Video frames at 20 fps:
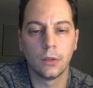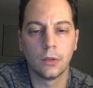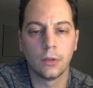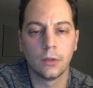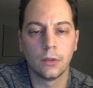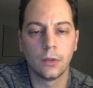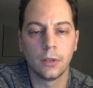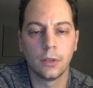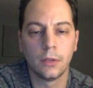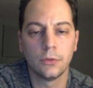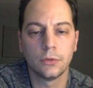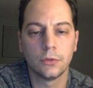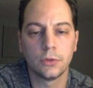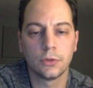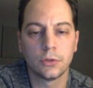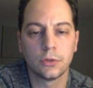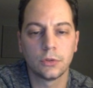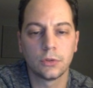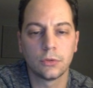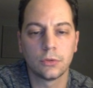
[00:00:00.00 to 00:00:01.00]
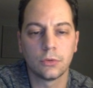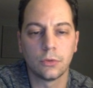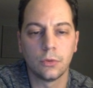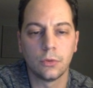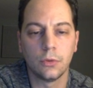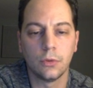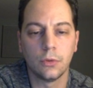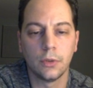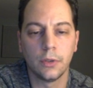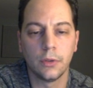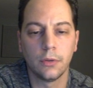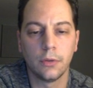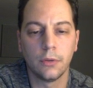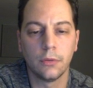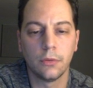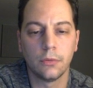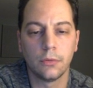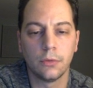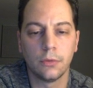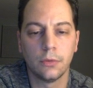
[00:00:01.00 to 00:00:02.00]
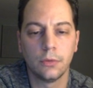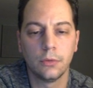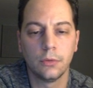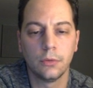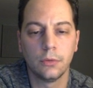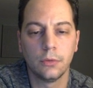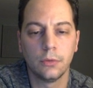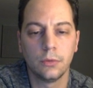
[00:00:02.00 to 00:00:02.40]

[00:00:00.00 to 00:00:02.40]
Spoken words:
All right, just scrolling through.